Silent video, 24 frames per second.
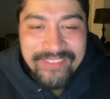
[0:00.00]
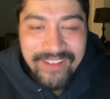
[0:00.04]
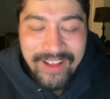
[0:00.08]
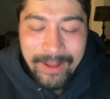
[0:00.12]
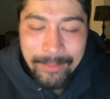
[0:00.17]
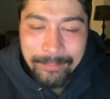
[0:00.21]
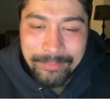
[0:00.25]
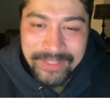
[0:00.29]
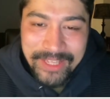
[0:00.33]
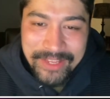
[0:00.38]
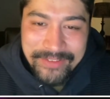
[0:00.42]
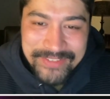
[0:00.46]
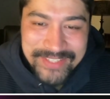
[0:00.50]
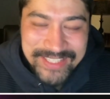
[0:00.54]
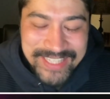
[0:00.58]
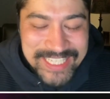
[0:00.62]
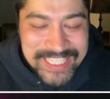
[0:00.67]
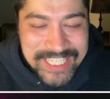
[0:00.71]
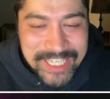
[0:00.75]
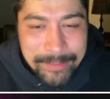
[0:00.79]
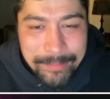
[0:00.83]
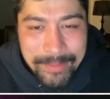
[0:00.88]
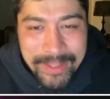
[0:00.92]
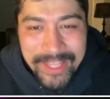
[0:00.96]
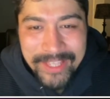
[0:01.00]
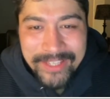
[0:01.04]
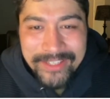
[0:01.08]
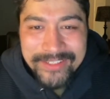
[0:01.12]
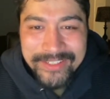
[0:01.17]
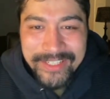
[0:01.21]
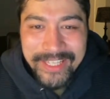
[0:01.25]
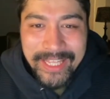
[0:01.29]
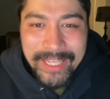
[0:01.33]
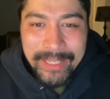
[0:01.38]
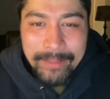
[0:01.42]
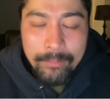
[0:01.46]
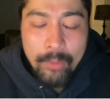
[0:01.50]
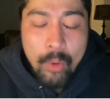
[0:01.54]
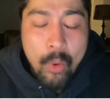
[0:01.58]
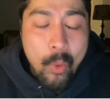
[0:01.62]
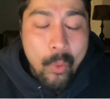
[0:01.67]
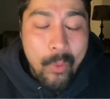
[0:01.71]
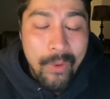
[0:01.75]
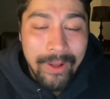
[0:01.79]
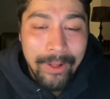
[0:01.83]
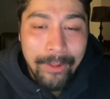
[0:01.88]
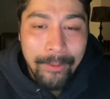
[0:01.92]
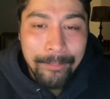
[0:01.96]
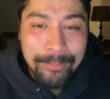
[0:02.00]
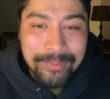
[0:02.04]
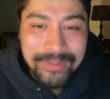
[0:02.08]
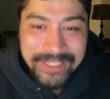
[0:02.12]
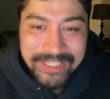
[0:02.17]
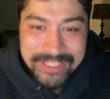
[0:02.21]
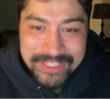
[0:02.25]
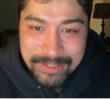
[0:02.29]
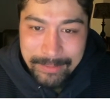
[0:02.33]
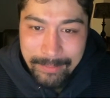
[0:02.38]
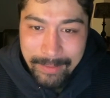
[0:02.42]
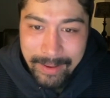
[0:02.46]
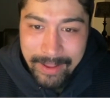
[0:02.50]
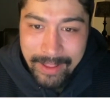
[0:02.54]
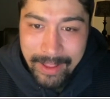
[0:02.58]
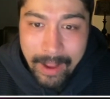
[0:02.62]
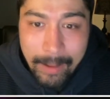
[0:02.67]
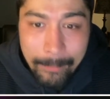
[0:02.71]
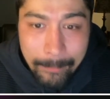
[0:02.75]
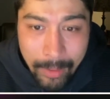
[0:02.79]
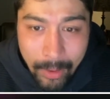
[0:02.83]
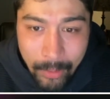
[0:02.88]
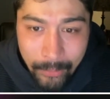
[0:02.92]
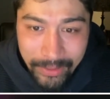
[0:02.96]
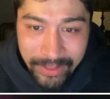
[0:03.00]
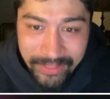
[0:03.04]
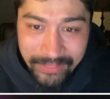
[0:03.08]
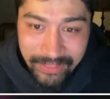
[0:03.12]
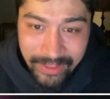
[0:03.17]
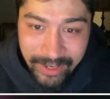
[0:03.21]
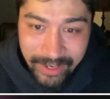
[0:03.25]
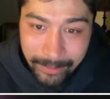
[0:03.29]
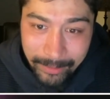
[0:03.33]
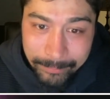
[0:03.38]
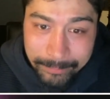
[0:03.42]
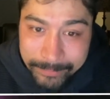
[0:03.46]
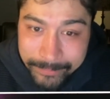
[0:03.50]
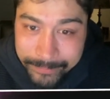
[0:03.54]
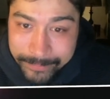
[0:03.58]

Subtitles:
top lefts, and that's gonna be a good game. Well played to my opponent there.